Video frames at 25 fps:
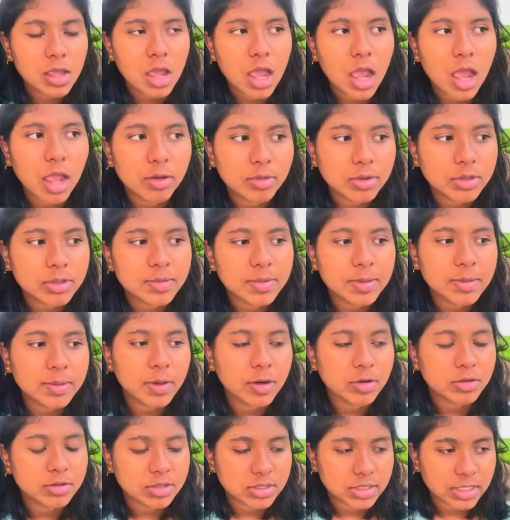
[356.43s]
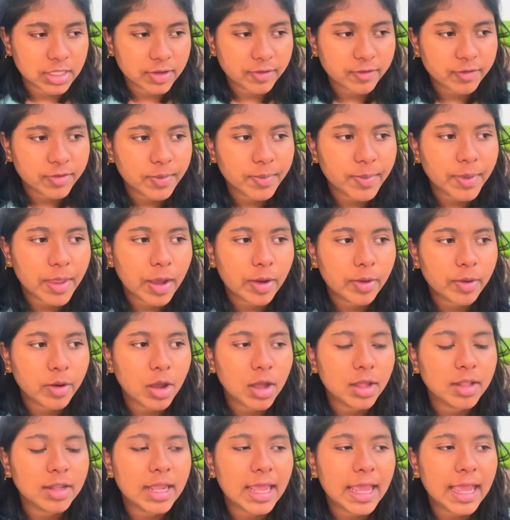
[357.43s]
I will be posting from now
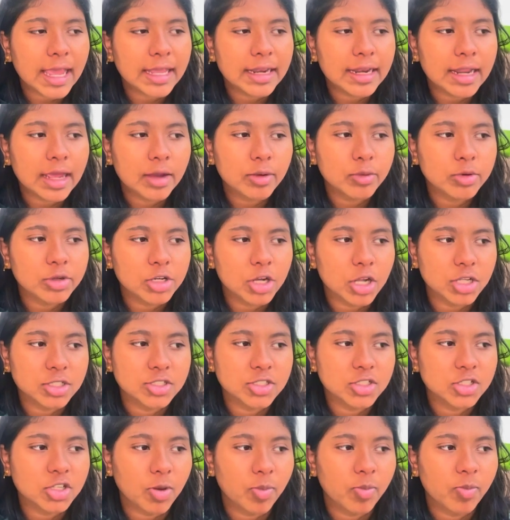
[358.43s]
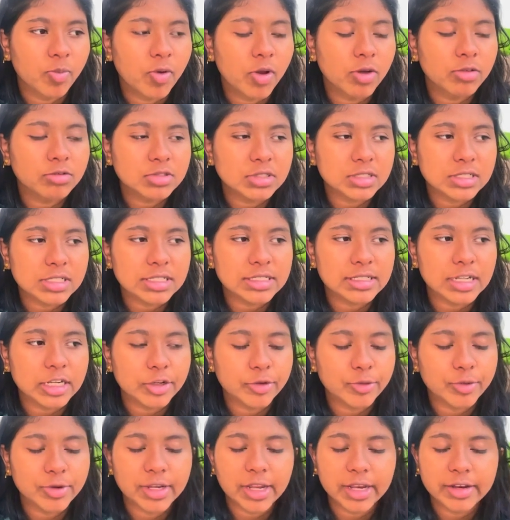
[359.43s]
on, and I would not stop posting,
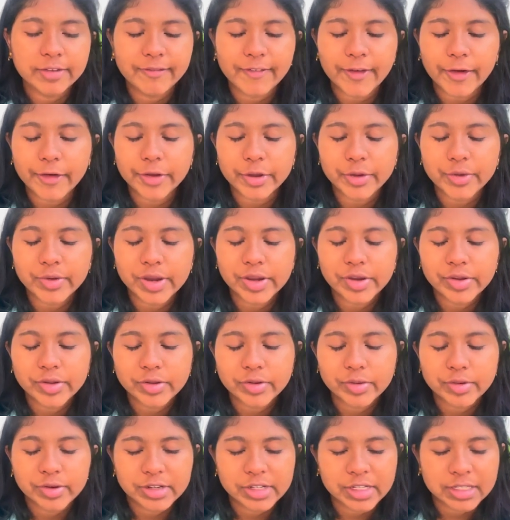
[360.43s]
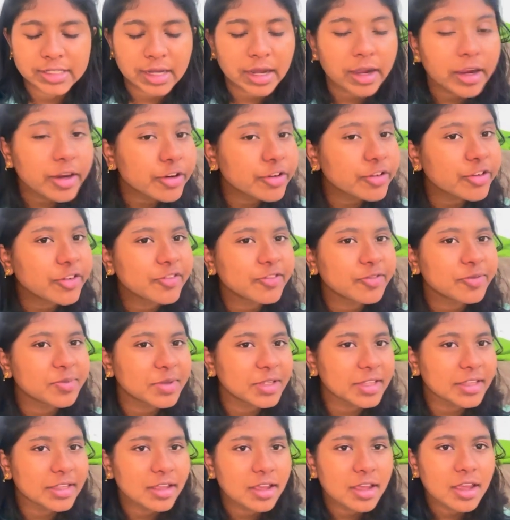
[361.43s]
that you would get very, very, very tired of
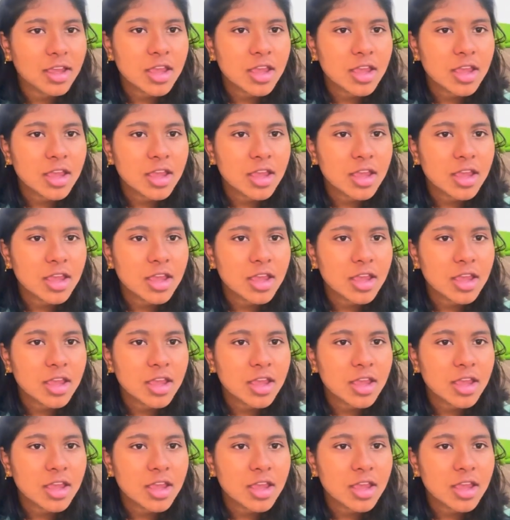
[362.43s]
me.